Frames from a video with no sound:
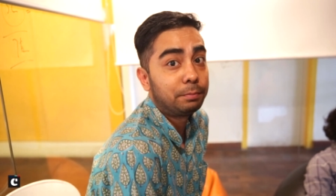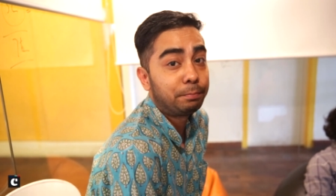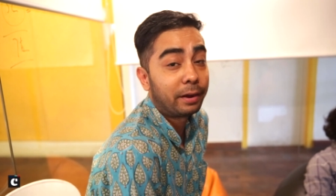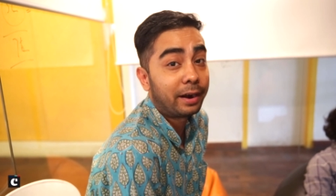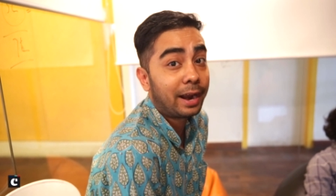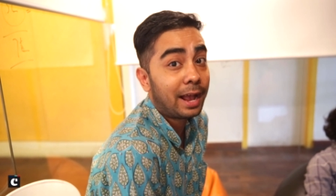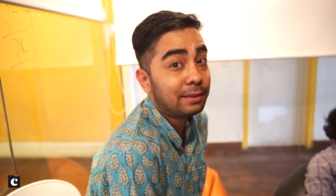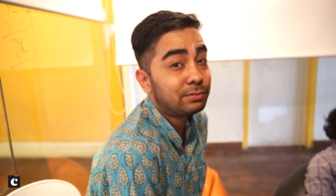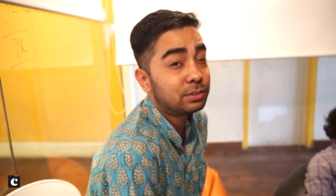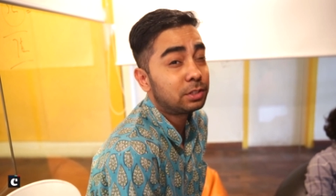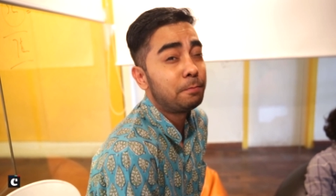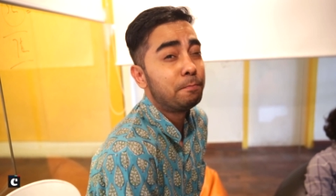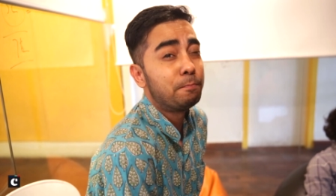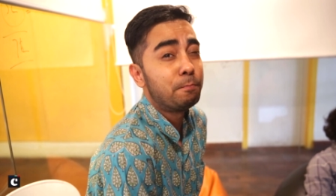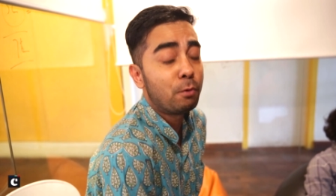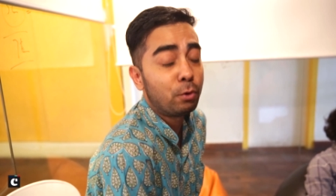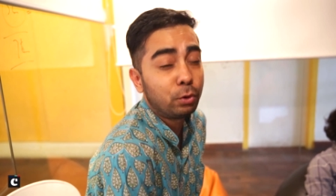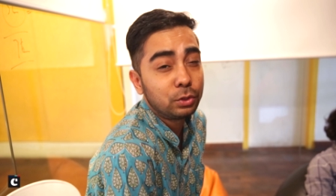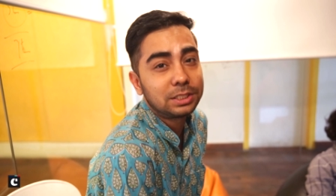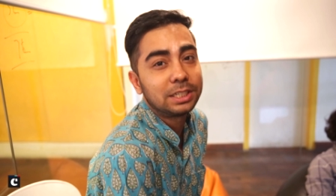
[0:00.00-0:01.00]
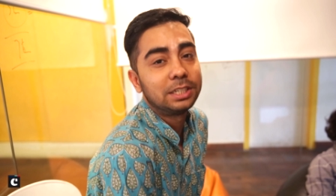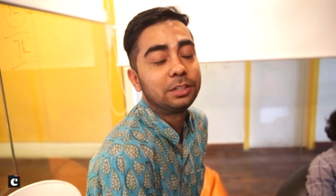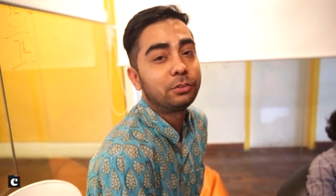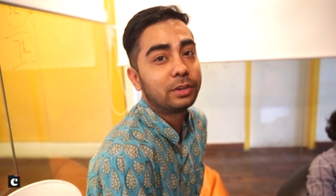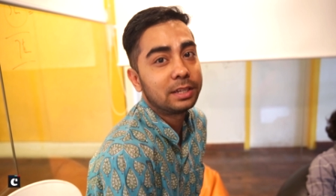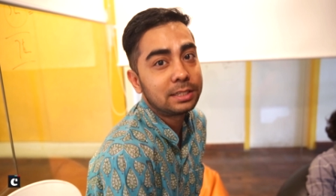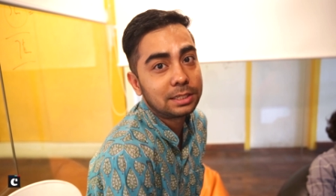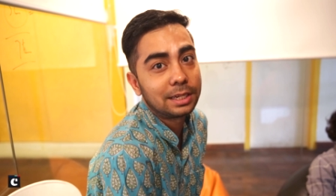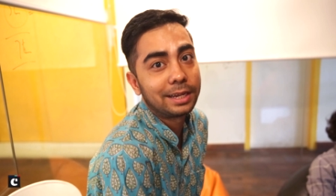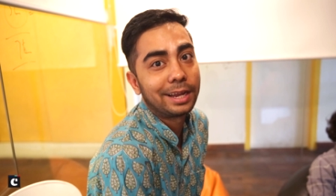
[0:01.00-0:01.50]
Perhaps the most
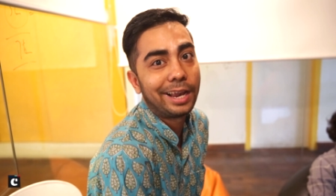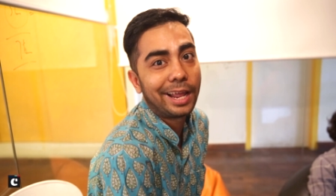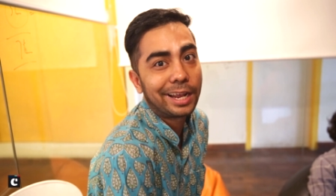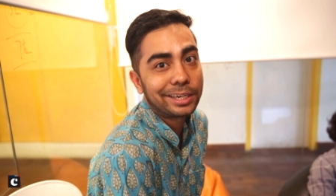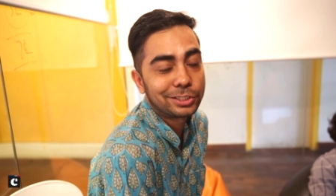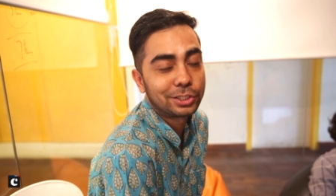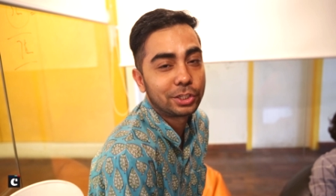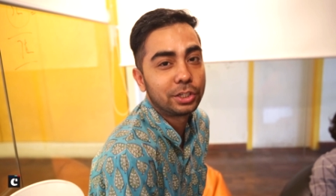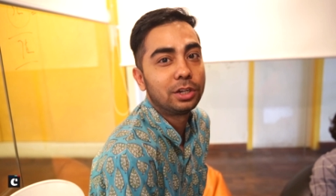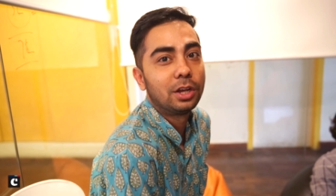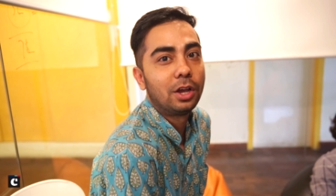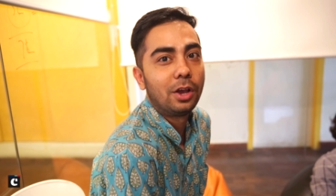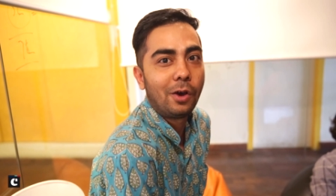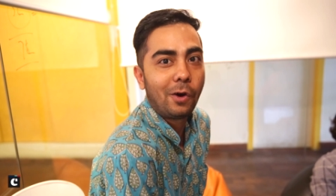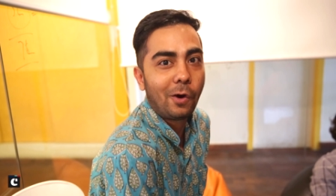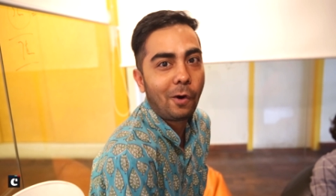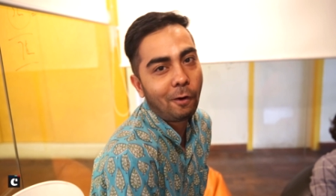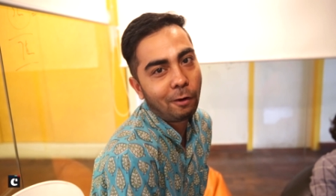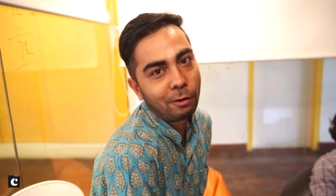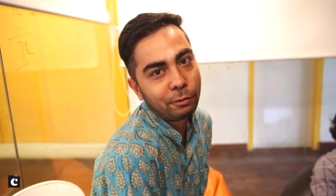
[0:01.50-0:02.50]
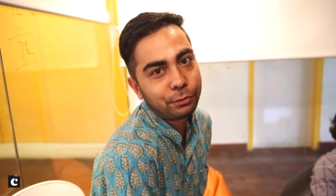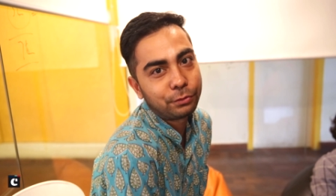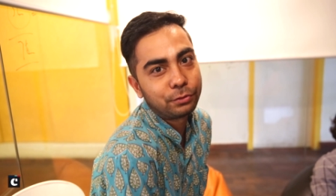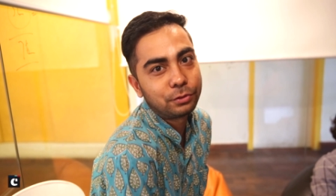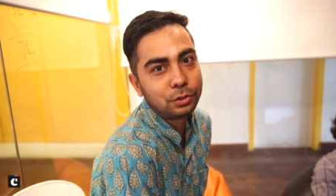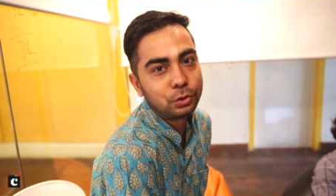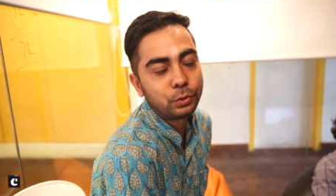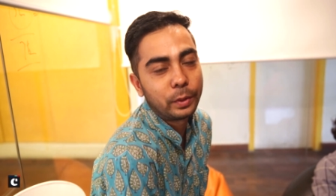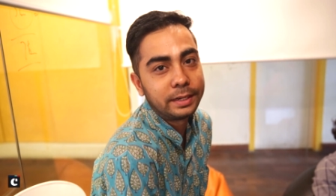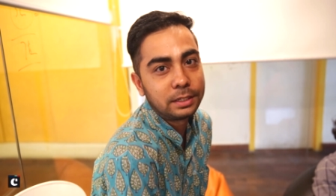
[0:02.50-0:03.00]
interesting election of
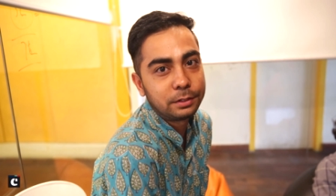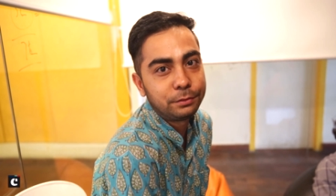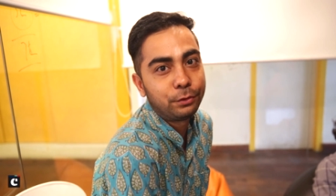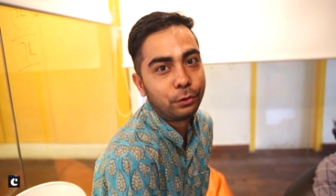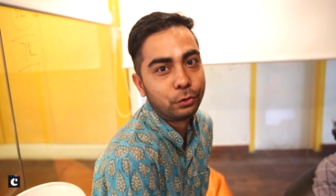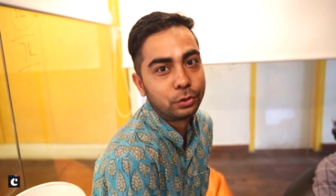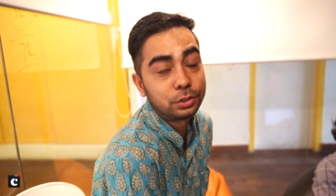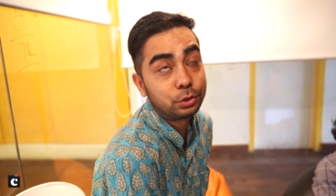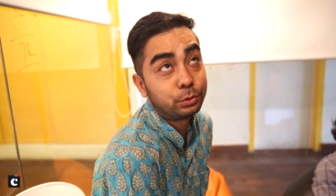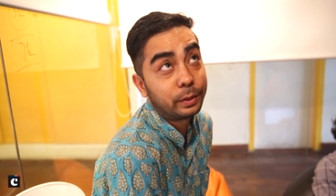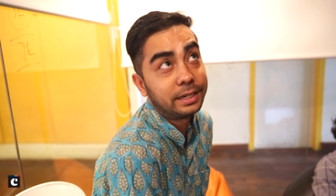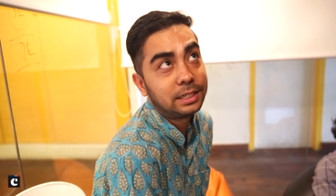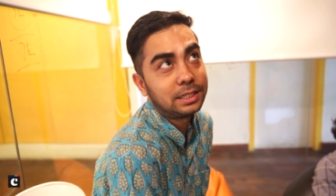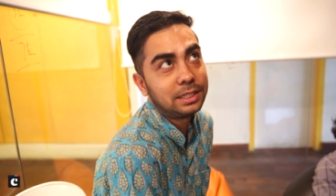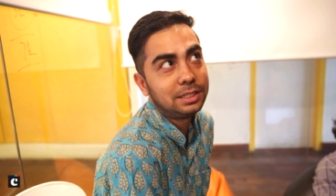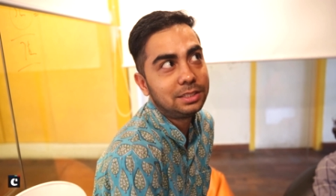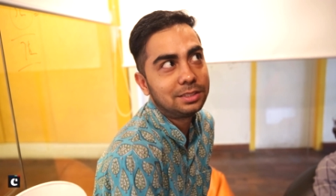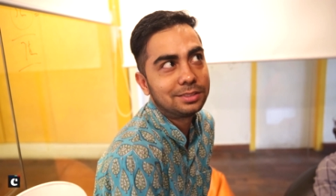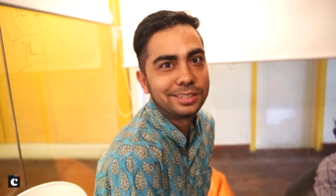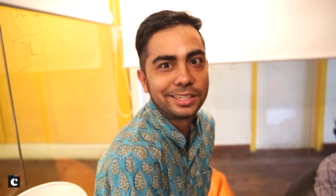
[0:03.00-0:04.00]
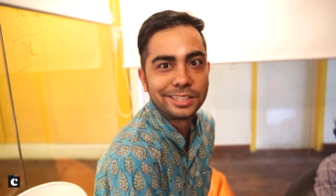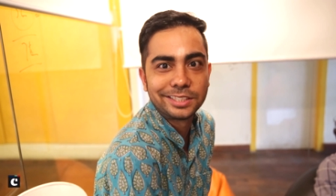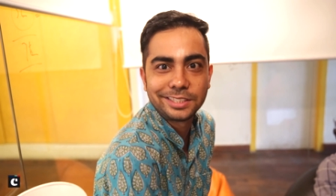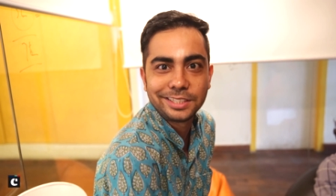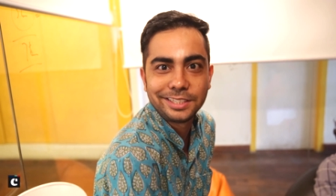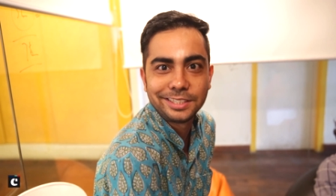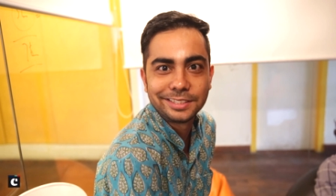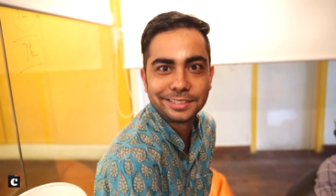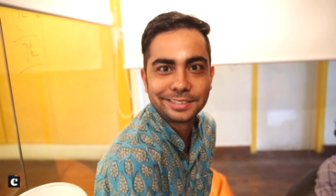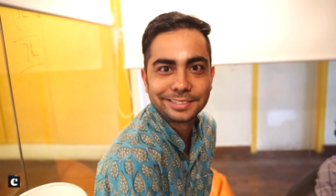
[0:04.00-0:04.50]

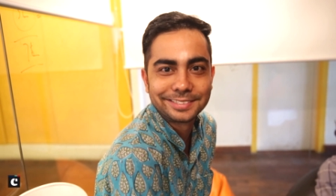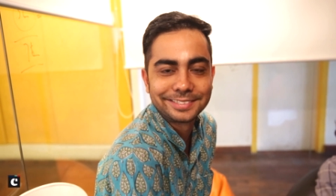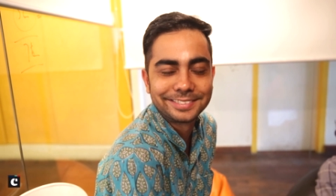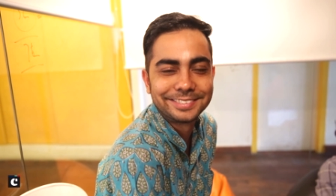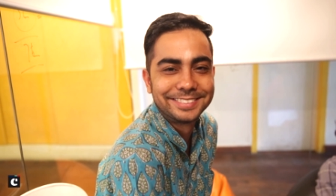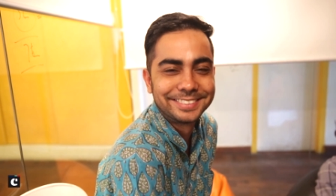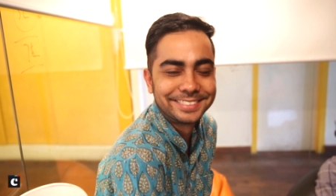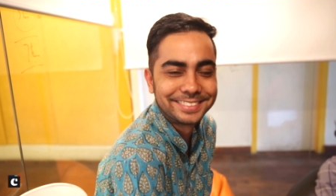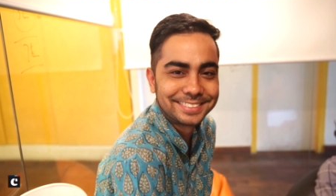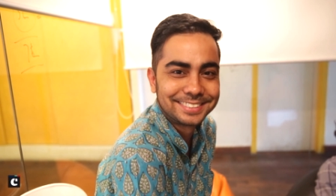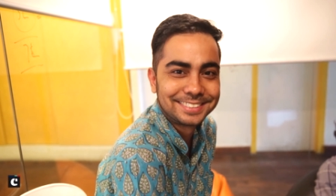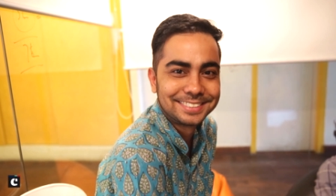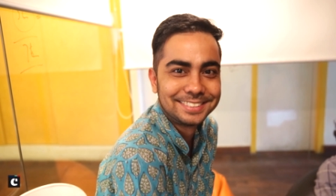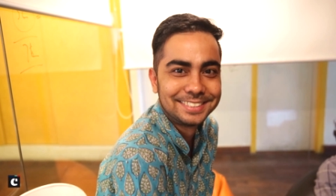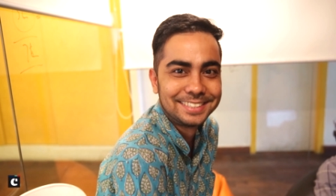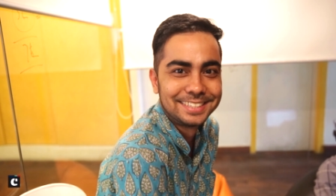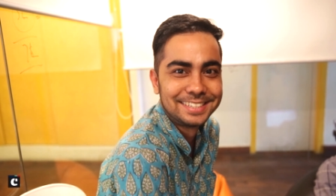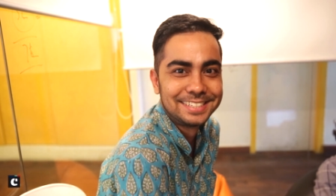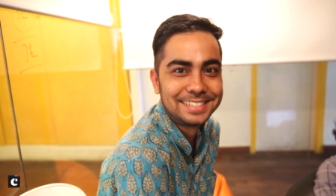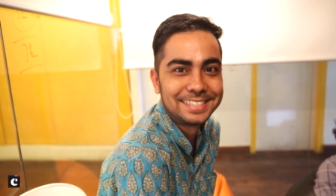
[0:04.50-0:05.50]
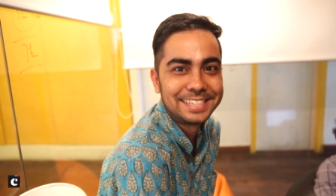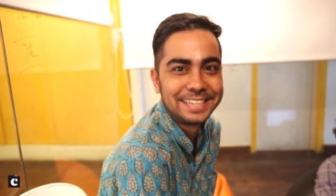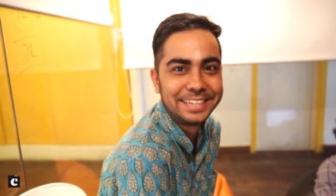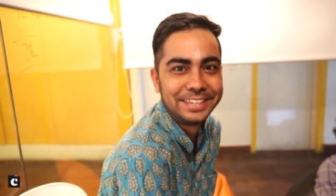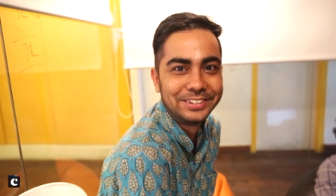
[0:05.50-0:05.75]
2016. See